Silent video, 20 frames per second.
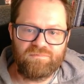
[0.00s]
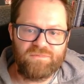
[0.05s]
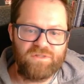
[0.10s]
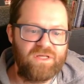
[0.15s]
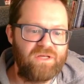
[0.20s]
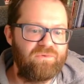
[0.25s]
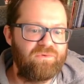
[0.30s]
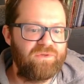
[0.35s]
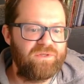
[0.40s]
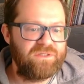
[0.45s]

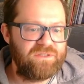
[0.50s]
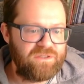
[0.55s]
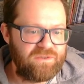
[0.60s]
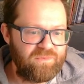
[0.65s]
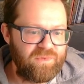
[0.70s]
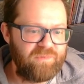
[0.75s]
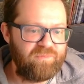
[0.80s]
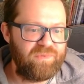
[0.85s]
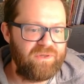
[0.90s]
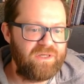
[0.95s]
Okay, well, this could
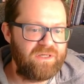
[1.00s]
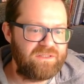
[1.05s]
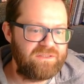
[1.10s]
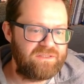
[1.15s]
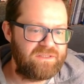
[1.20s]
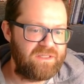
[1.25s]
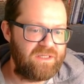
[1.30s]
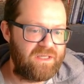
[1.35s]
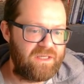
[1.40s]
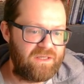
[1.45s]
be
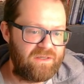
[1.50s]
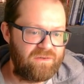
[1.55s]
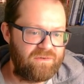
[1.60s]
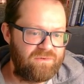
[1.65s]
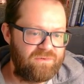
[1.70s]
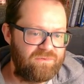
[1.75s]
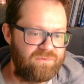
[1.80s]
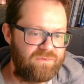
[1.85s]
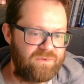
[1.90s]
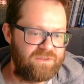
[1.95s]
BLT,
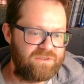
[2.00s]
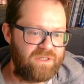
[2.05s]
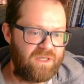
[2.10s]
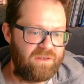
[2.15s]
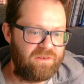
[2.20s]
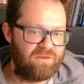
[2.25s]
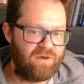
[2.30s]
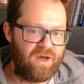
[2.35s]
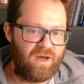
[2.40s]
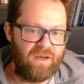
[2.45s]
which I
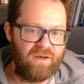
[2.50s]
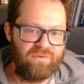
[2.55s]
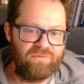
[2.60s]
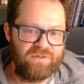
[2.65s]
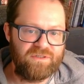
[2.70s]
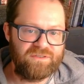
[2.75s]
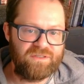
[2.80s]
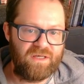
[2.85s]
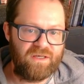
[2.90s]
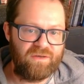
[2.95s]
thought it
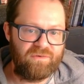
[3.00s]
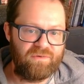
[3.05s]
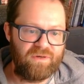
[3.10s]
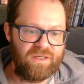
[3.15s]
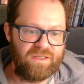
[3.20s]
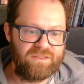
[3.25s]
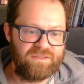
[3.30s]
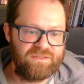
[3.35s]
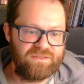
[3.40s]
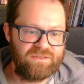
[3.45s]
was
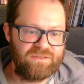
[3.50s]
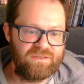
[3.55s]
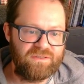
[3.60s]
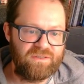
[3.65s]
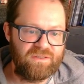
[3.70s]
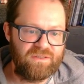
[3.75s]
anyways.